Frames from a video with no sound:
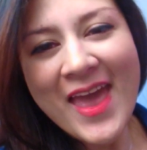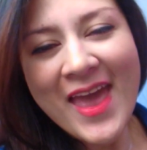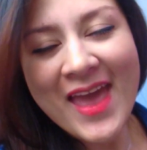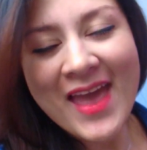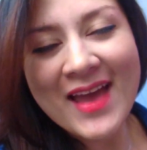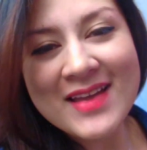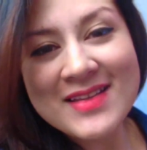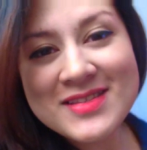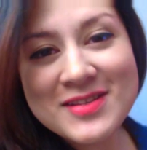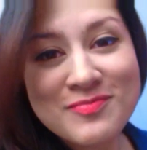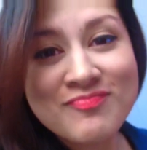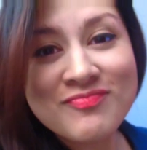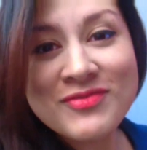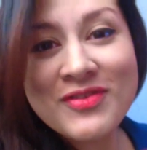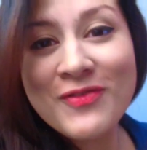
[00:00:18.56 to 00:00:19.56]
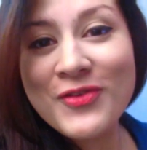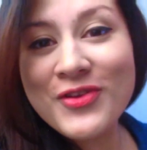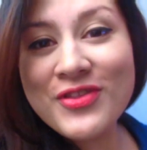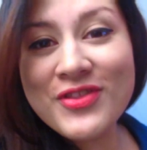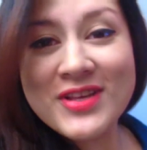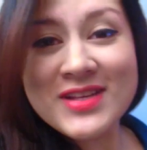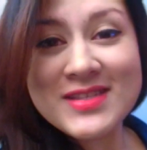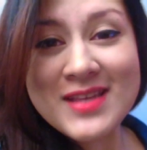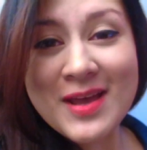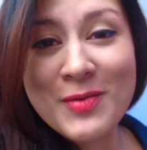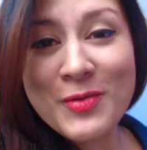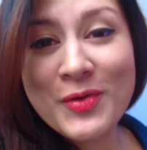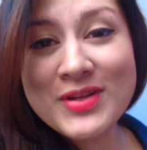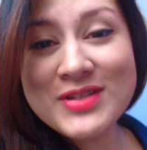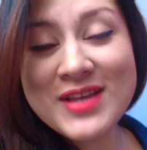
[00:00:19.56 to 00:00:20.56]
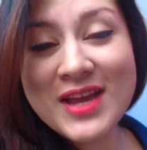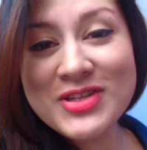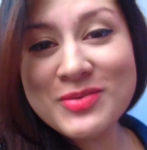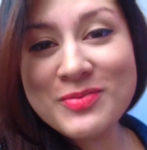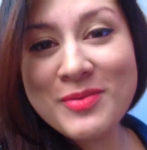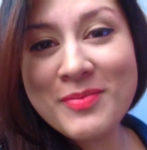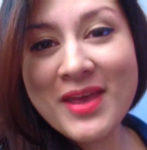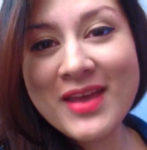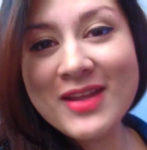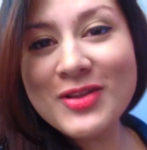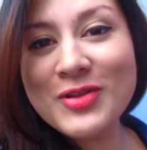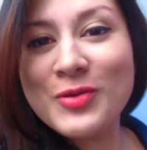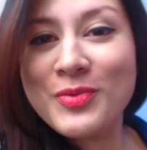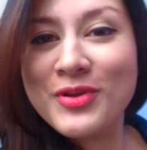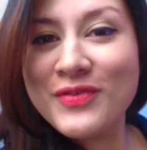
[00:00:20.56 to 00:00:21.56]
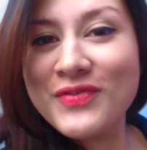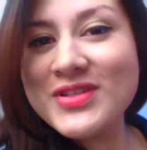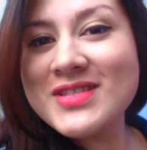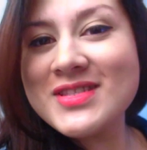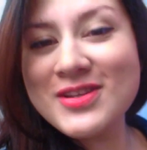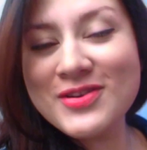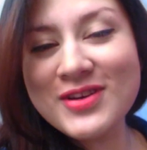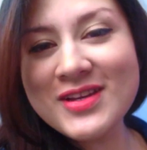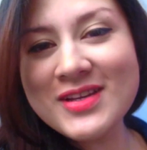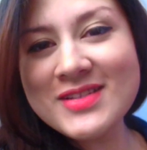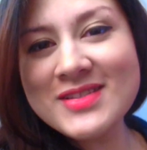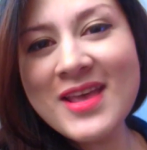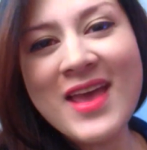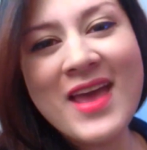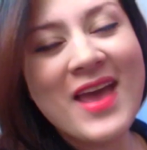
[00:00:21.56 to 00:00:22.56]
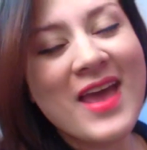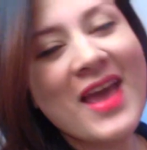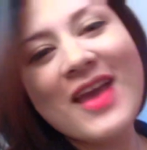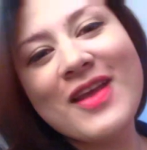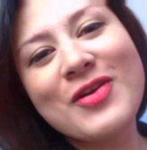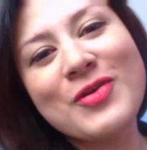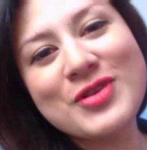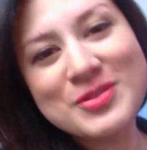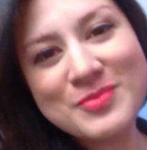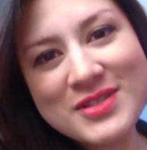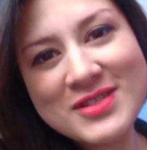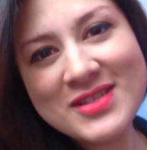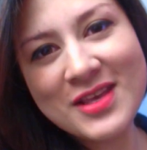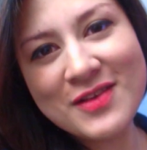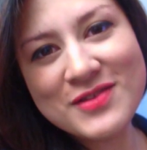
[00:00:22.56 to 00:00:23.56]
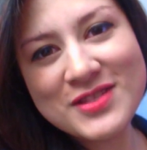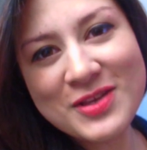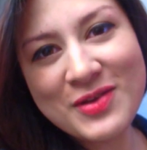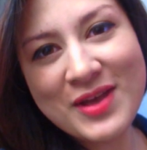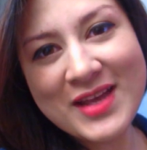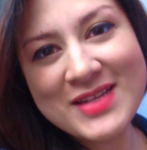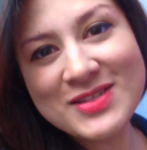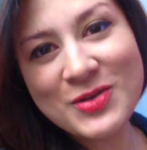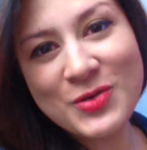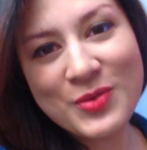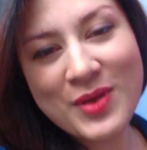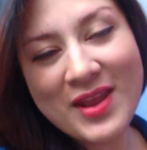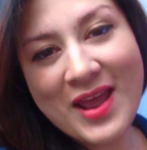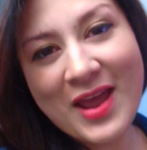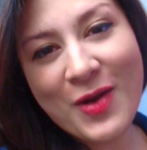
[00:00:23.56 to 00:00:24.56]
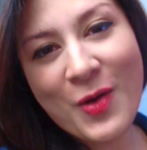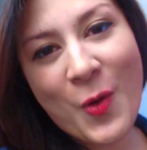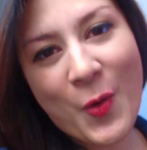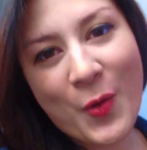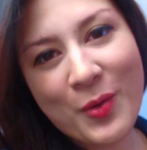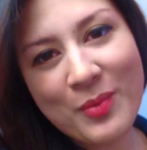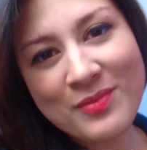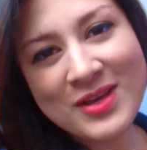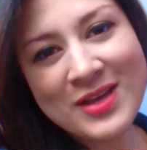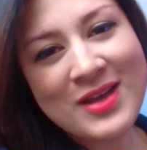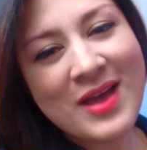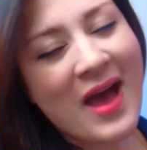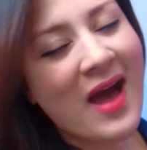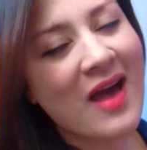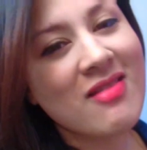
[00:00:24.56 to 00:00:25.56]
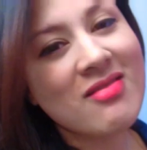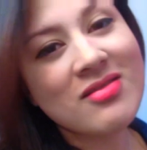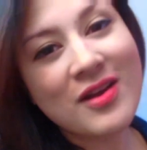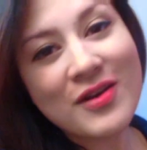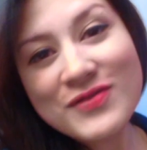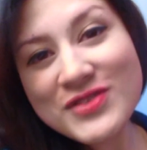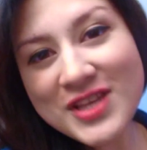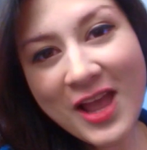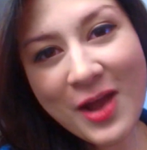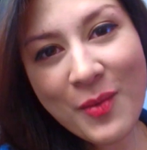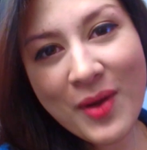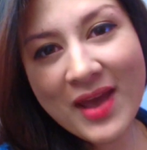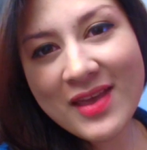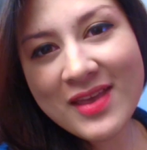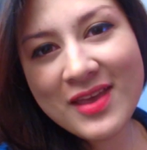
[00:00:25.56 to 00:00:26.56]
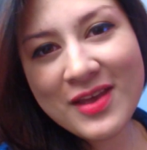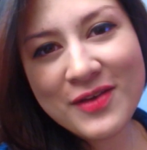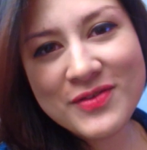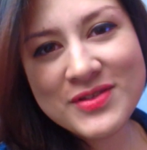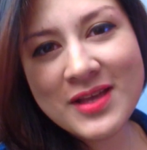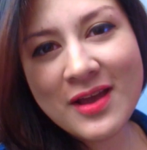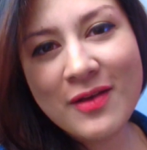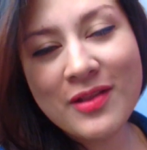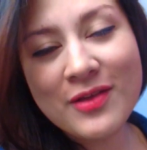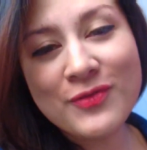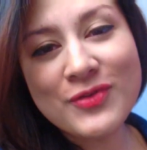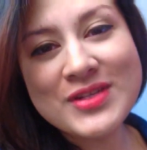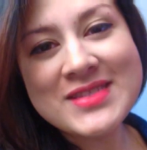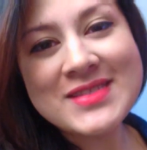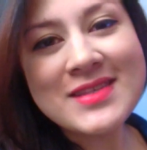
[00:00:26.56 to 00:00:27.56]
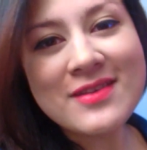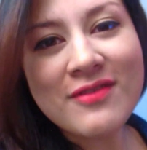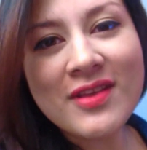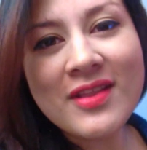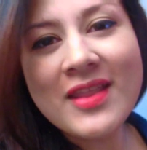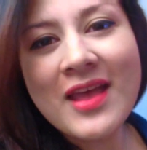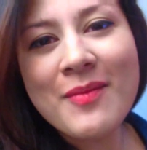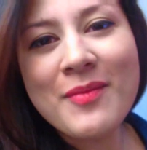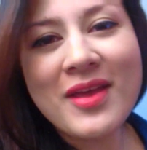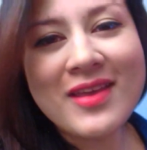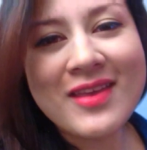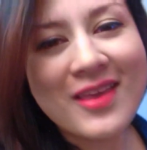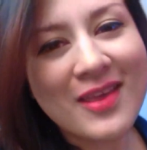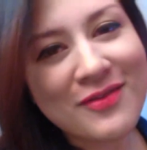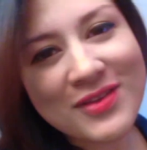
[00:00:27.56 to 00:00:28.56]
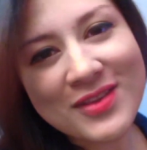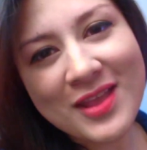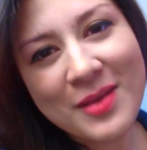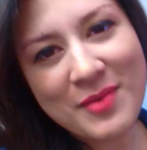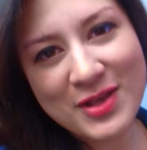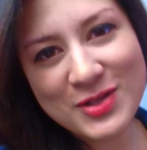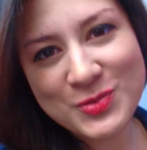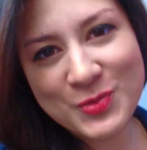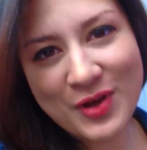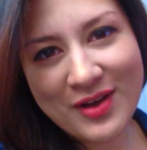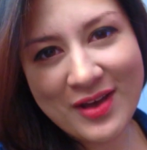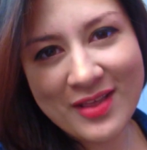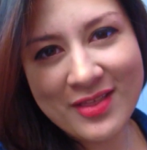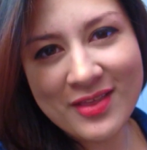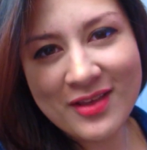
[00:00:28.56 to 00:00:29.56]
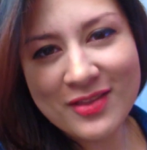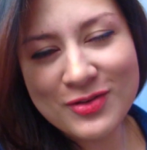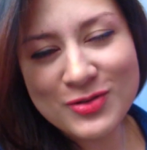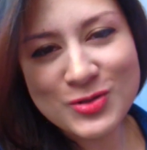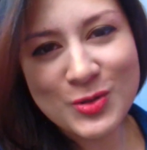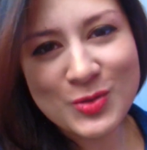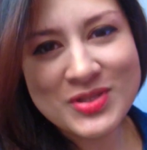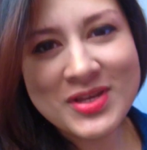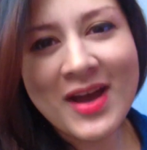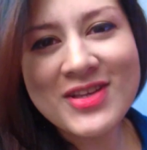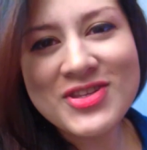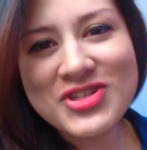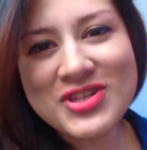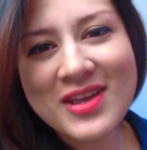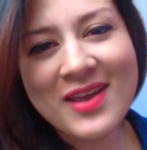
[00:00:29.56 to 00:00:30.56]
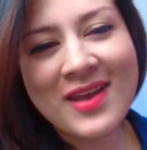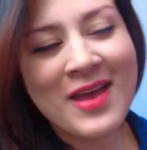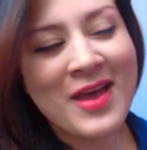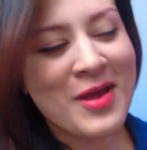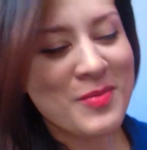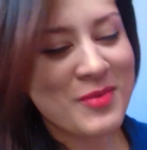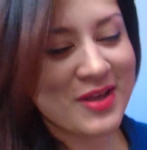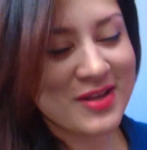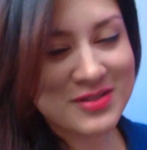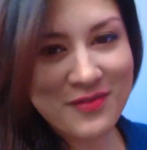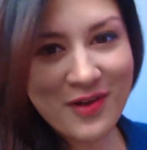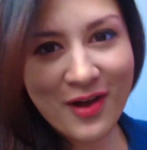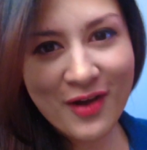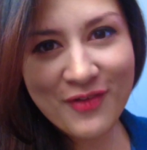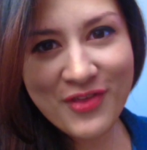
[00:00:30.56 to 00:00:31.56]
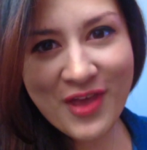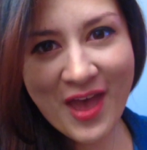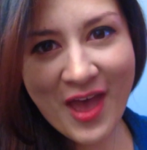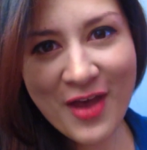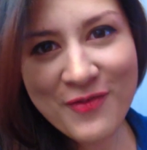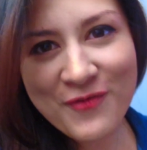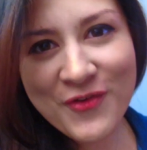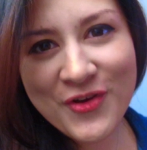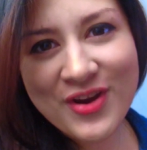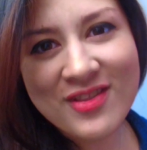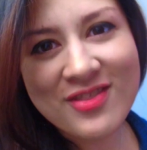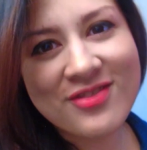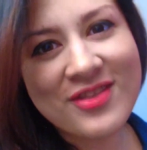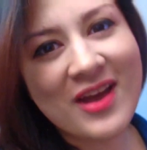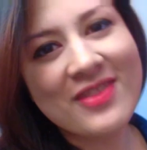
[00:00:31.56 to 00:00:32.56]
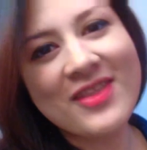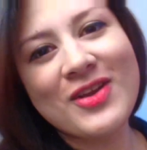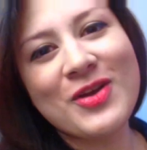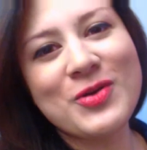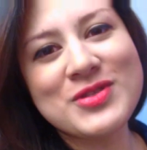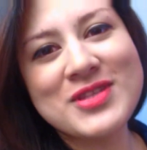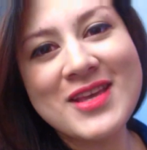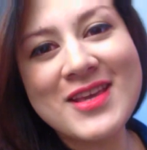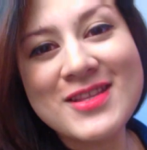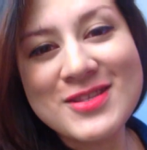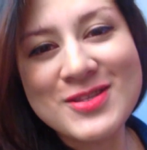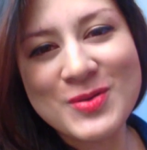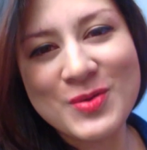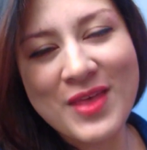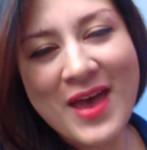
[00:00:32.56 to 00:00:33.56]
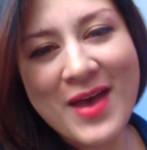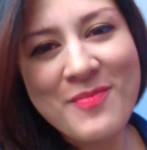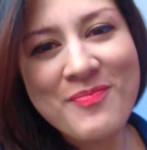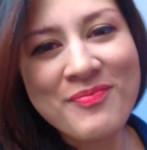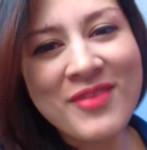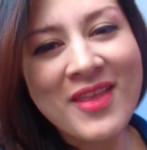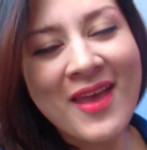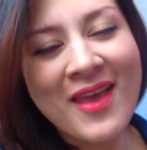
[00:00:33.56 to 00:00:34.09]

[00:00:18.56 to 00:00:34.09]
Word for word: And for this, I'm going to actually be making a little bit of a series in Christmas gifts that you guys can create at home. I love DIY gifts. I love receiving them and giving them as well. I think they're so touching because of all of the effort and thought that goes into them.